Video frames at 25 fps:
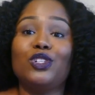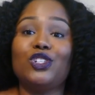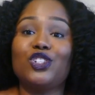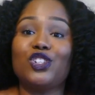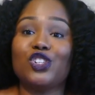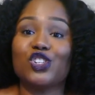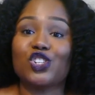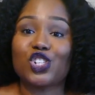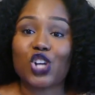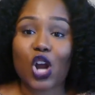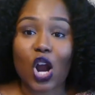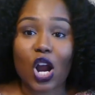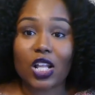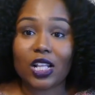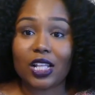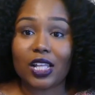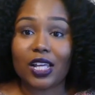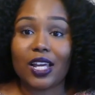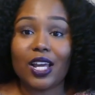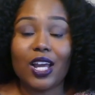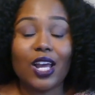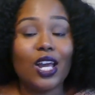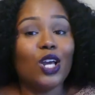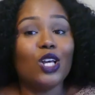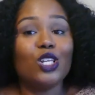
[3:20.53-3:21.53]
to
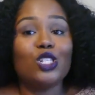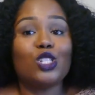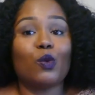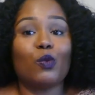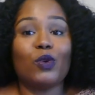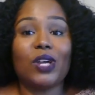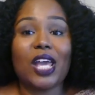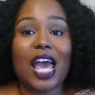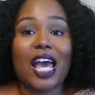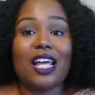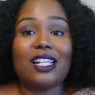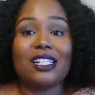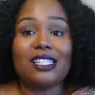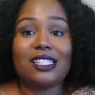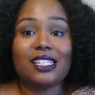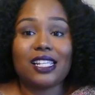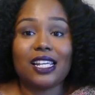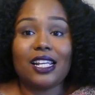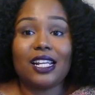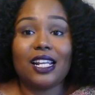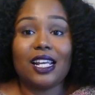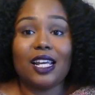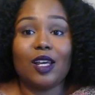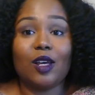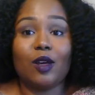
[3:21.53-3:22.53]
Charlotte. So we hadn't
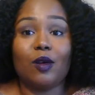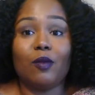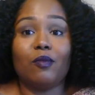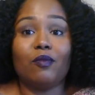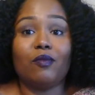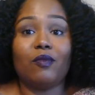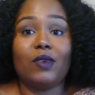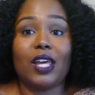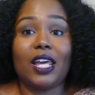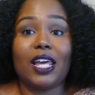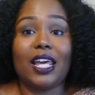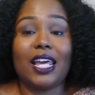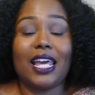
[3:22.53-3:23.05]
seen him